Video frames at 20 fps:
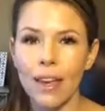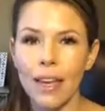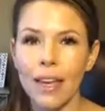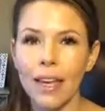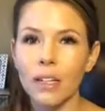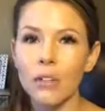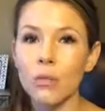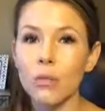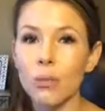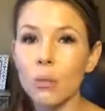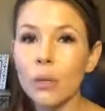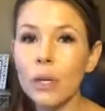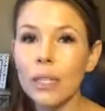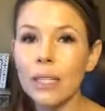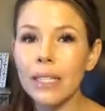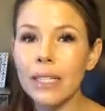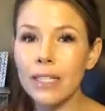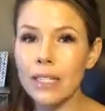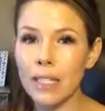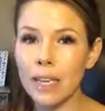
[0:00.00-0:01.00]
It's
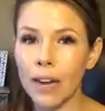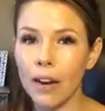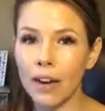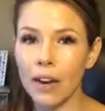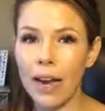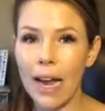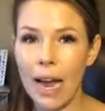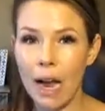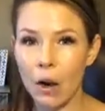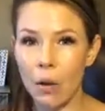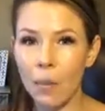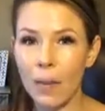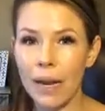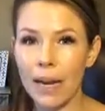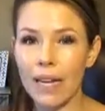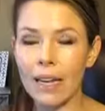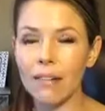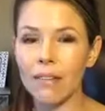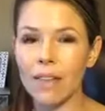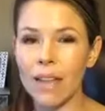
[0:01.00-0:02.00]
really scary how
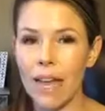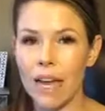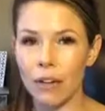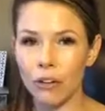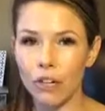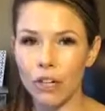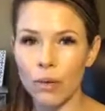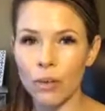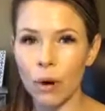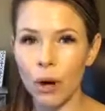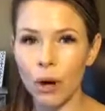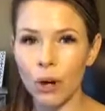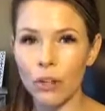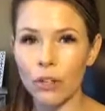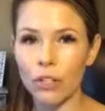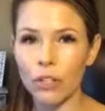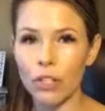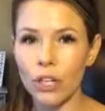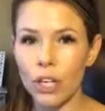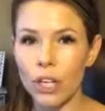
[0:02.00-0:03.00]
many of the energy
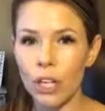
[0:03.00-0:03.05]
bars,